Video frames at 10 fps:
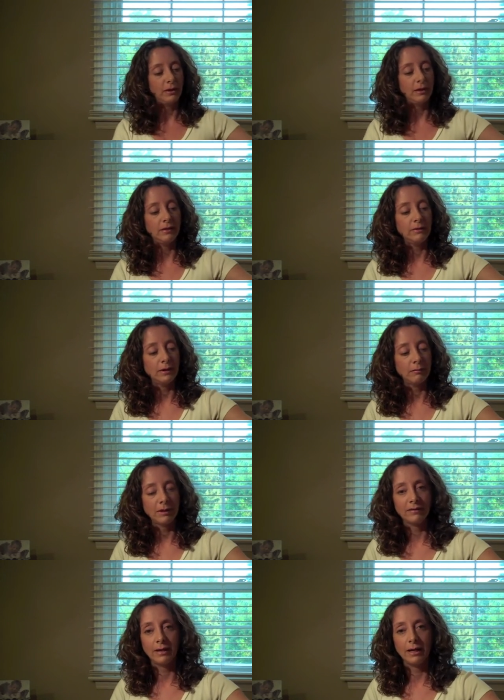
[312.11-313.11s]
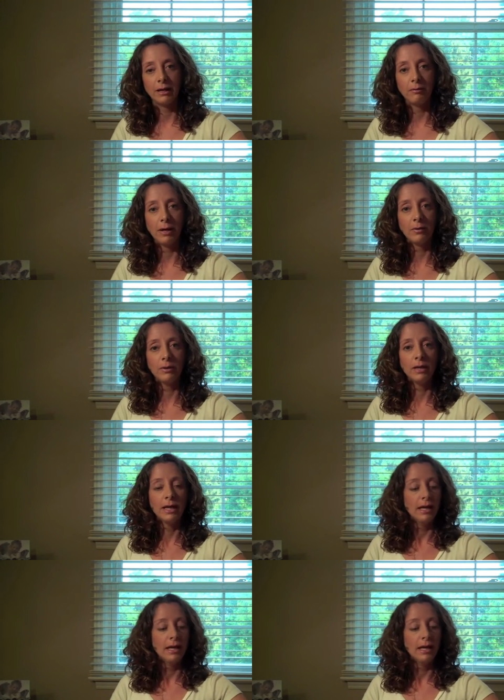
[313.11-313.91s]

these that I'm excited about